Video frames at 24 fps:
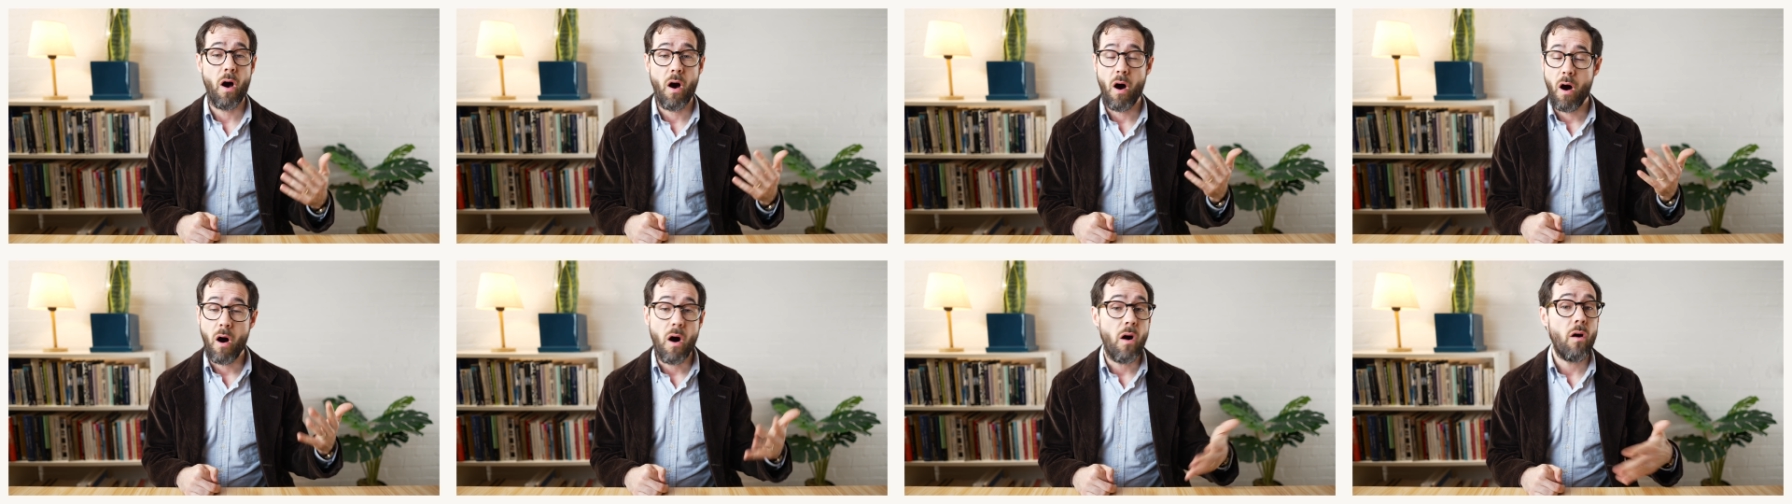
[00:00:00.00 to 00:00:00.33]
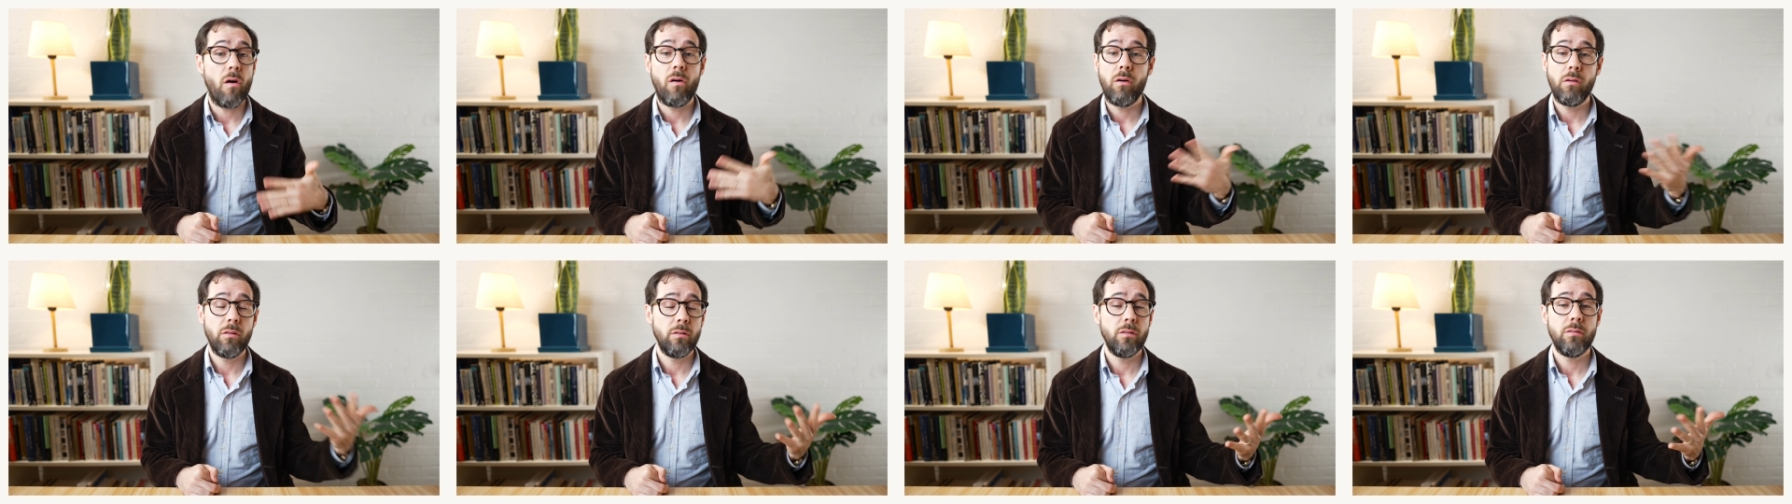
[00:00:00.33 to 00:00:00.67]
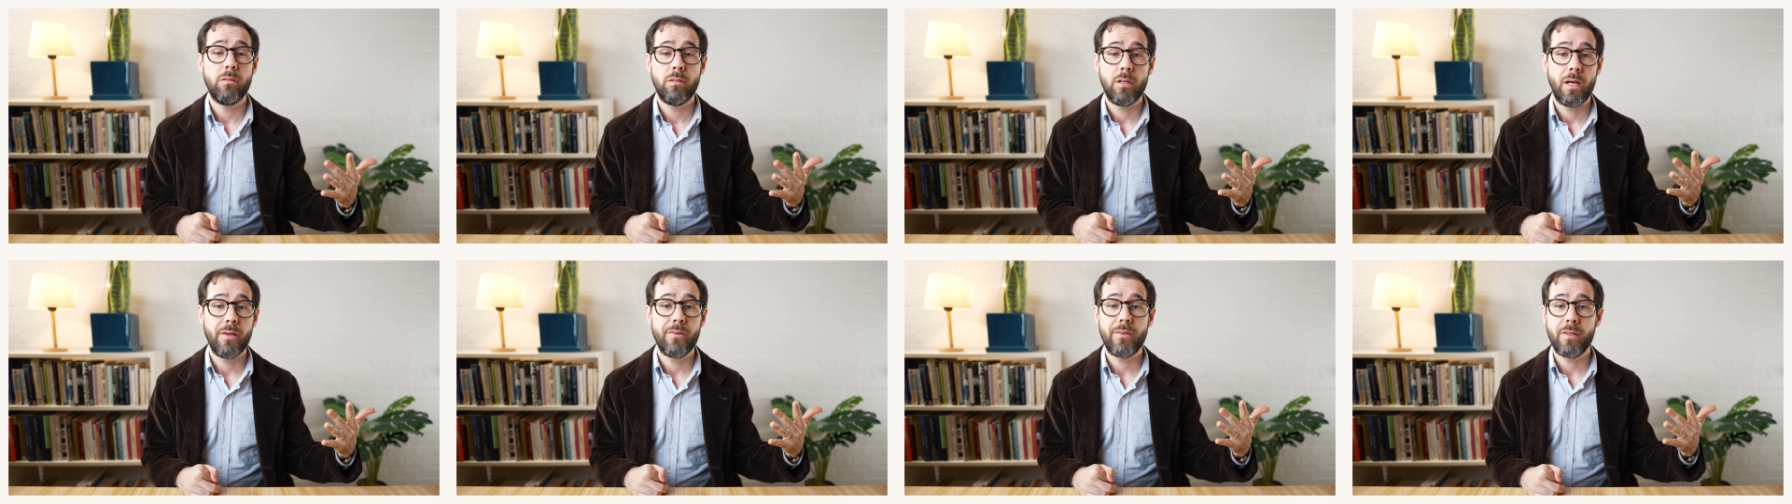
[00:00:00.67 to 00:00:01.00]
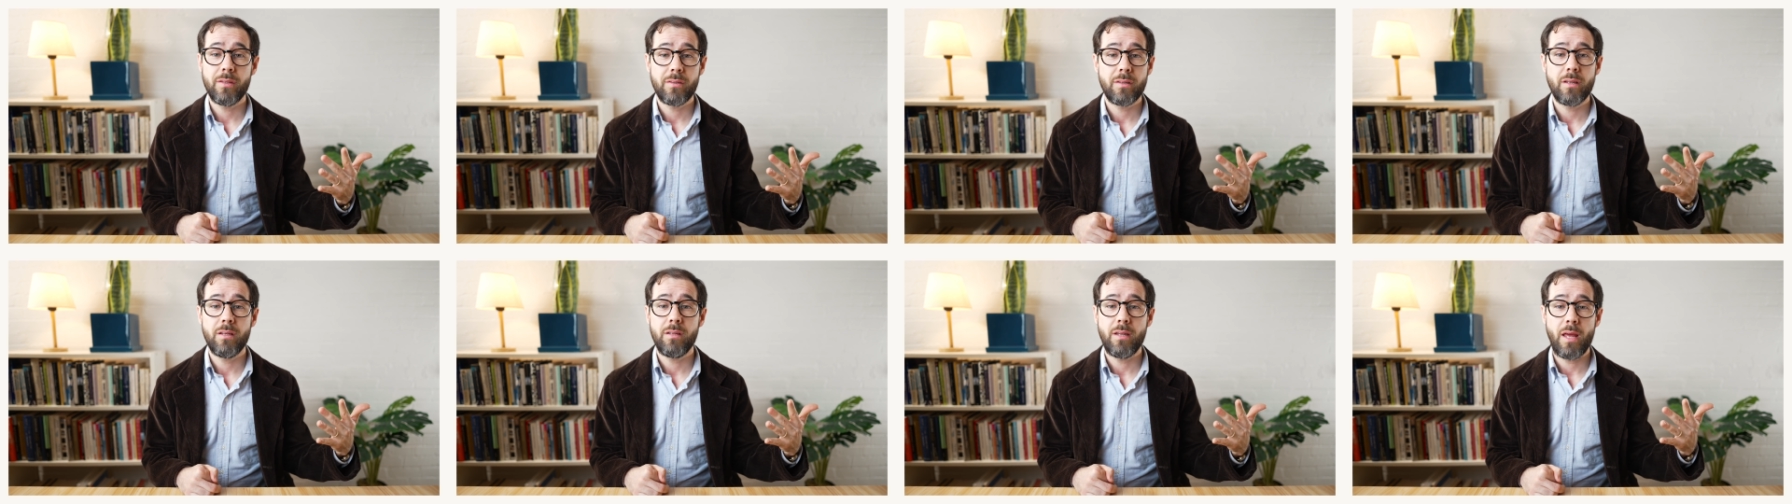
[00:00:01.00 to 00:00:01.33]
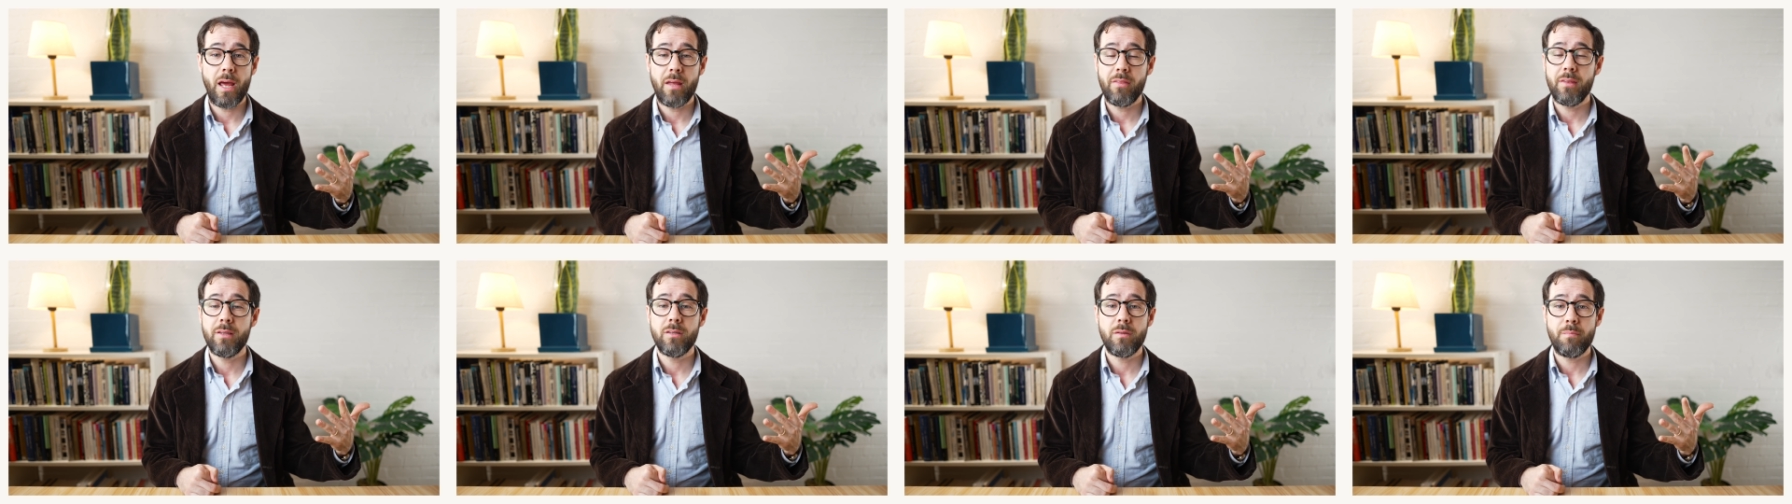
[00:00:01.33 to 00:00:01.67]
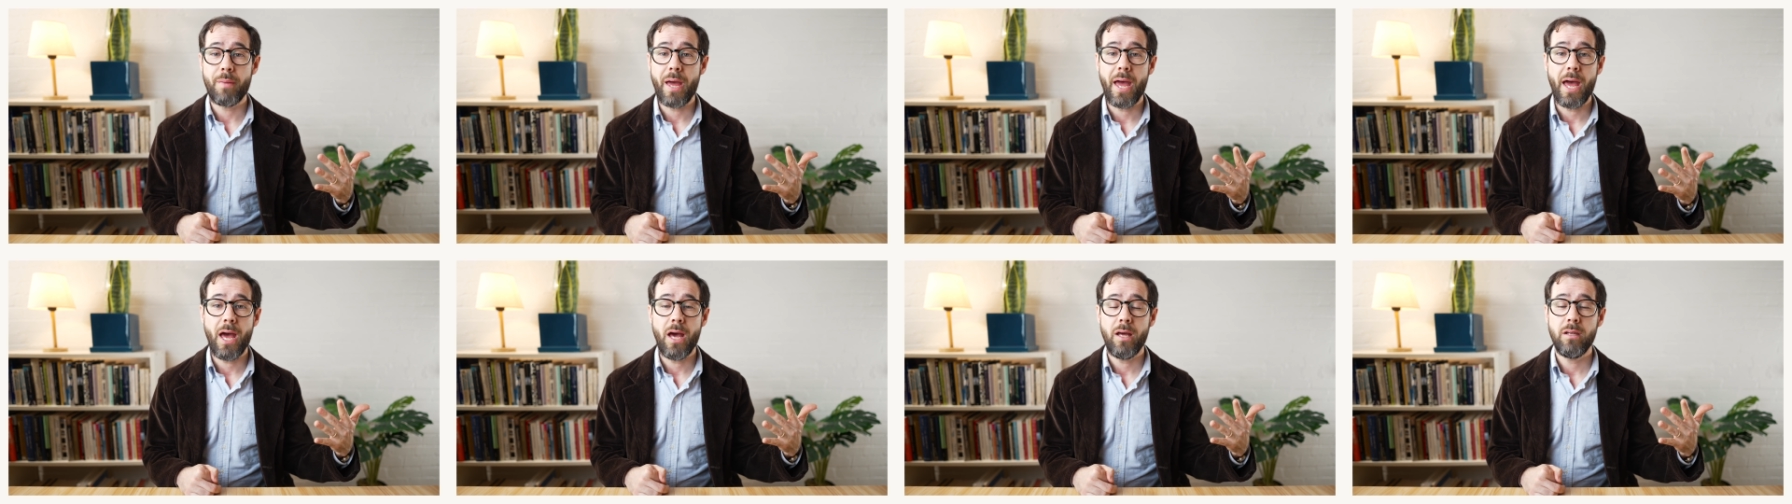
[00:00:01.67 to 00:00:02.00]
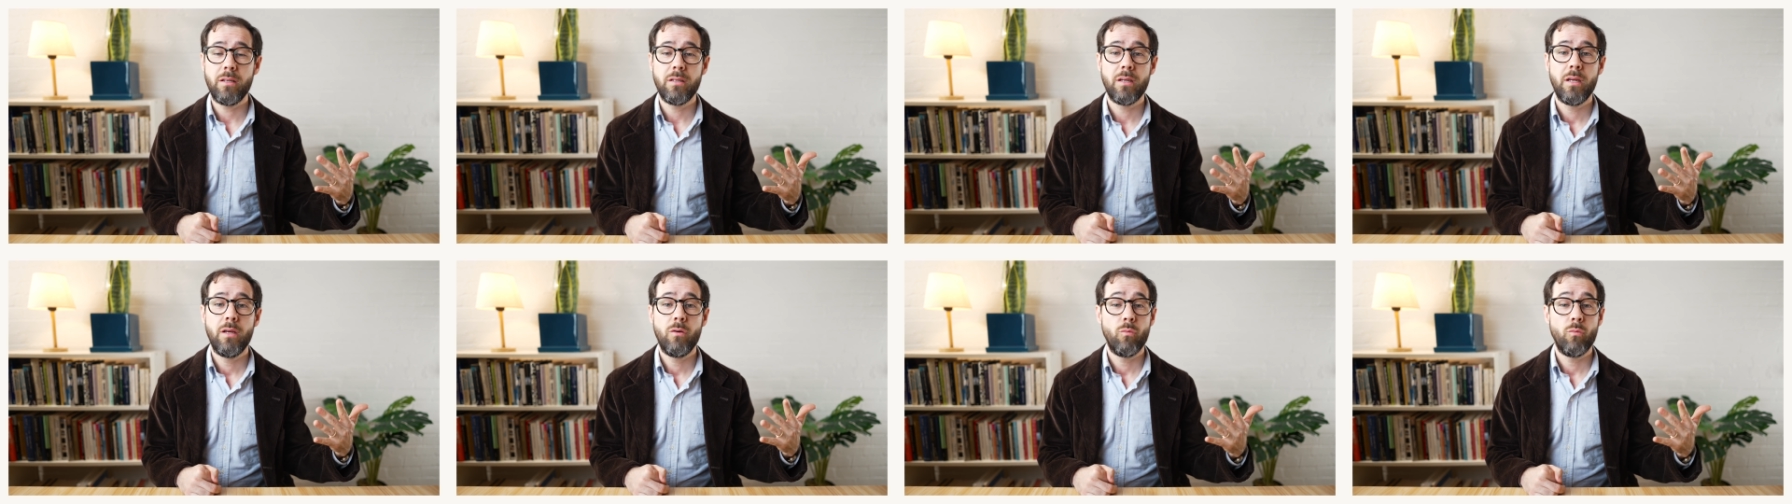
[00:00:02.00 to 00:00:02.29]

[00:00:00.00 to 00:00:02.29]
all assisted death is bad,